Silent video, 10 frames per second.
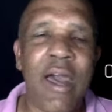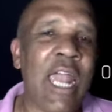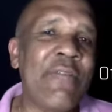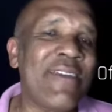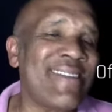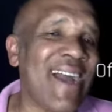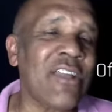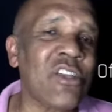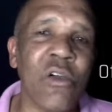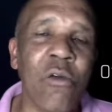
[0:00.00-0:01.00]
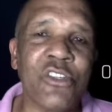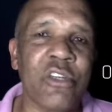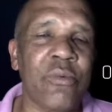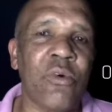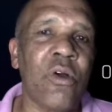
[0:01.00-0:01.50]
And if they're not
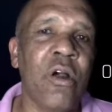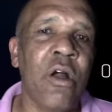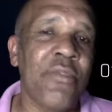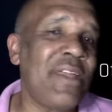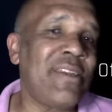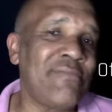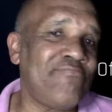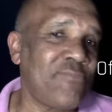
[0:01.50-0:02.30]
coachable, then